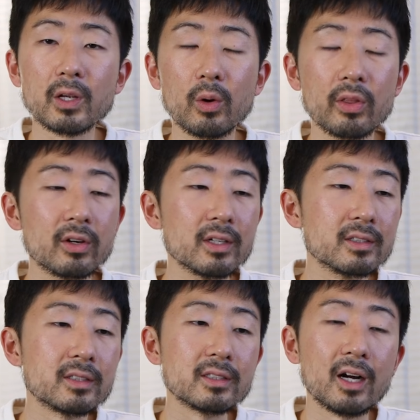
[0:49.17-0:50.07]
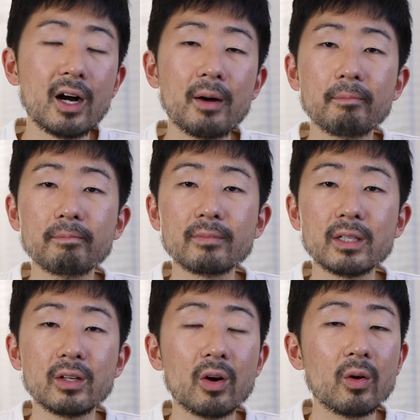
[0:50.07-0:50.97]
whether it's um,
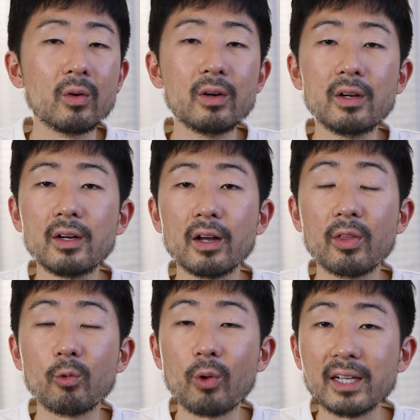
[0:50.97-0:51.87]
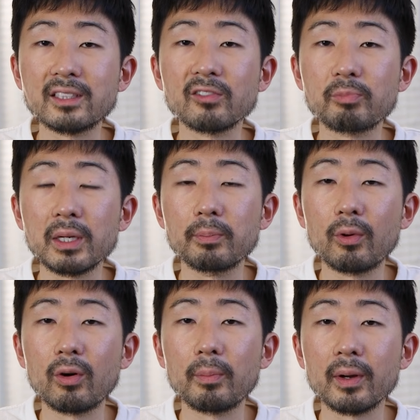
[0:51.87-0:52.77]
you know the rights of
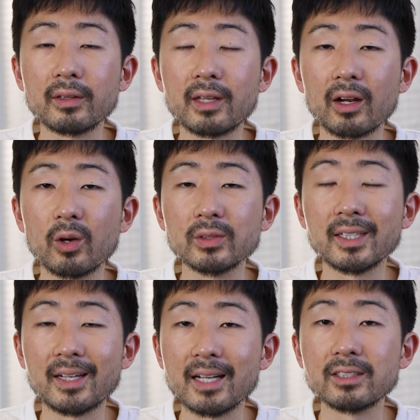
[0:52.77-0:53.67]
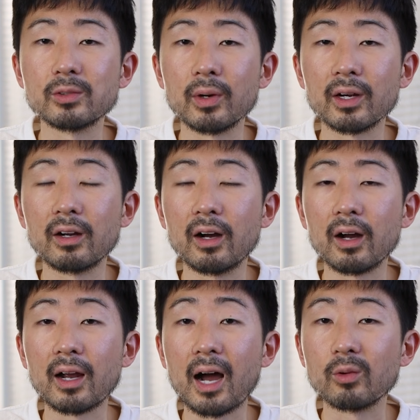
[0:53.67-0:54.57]
people, but that goes against what
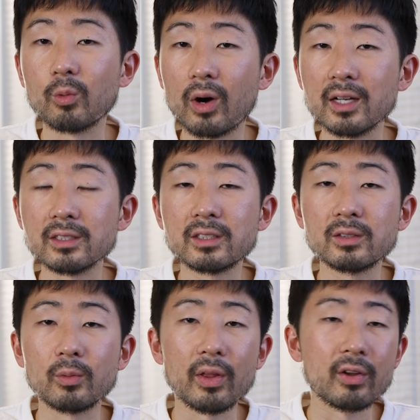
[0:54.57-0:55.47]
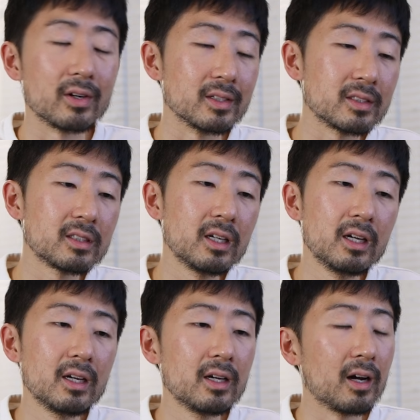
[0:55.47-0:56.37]
uh, God wants, whether it's
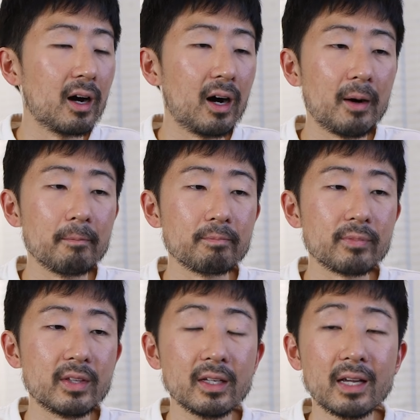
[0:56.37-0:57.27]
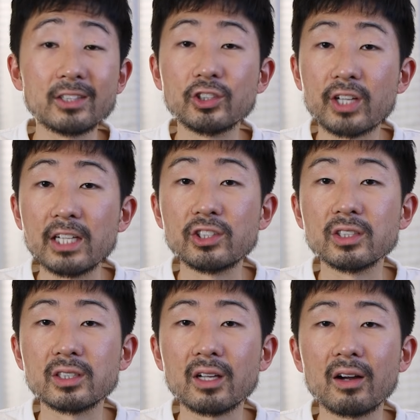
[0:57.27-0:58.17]
um, the
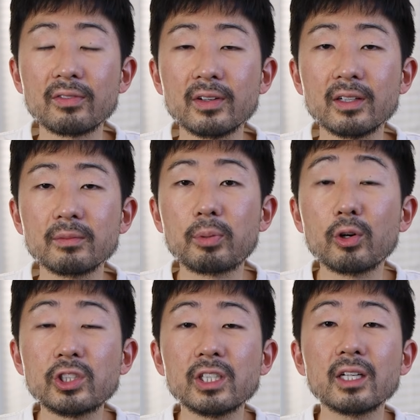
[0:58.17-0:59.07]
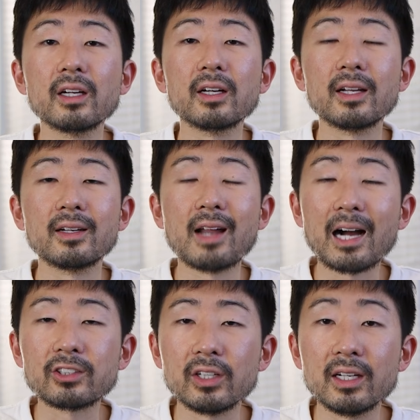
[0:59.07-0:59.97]
education stuff and pushing and
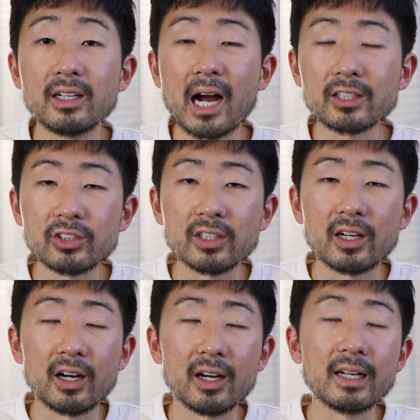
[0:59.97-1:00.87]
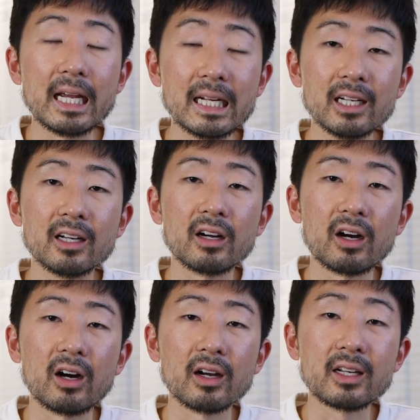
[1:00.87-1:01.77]
indoctrinating
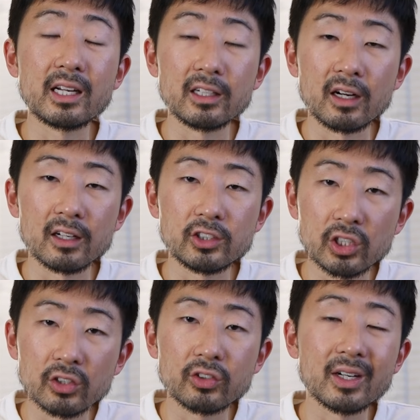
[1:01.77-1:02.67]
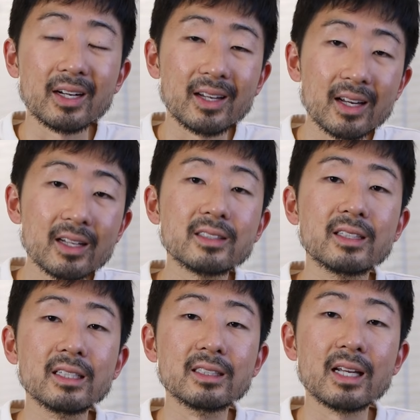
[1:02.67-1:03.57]
uh, ki- uh, children and kids
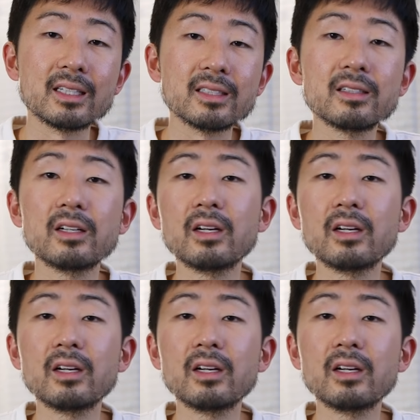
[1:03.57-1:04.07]
these days